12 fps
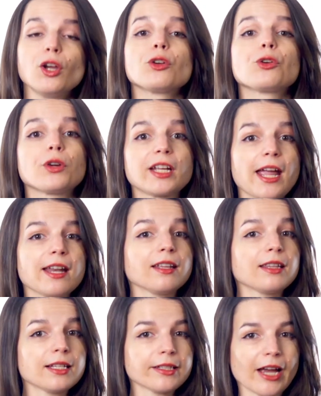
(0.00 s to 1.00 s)
Creating
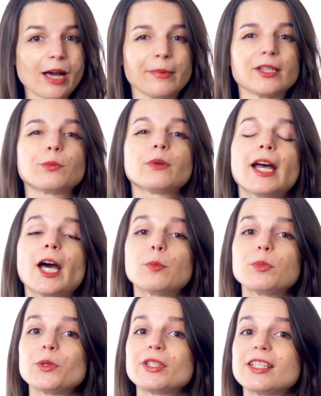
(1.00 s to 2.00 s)
these habits will
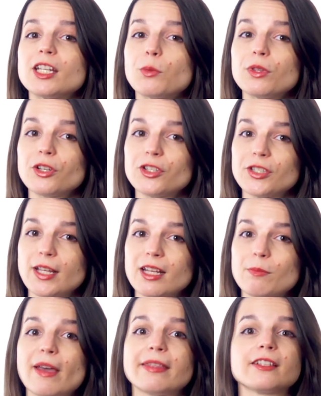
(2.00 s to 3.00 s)
help you stick with your study
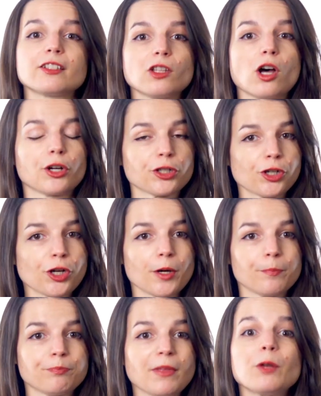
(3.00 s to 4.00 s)
methods long
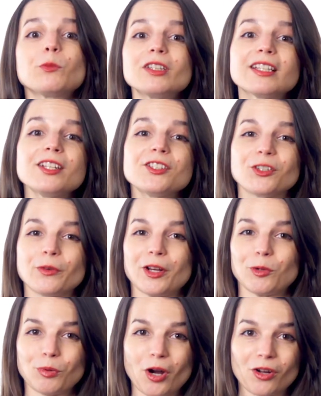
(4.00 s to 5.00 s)
term and will lead to
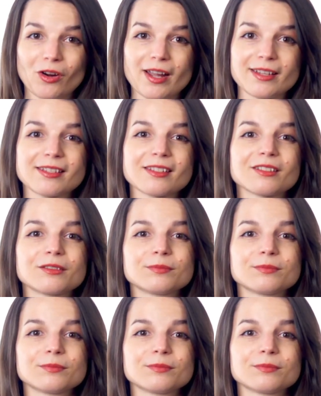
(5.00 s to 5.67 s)
greater progress.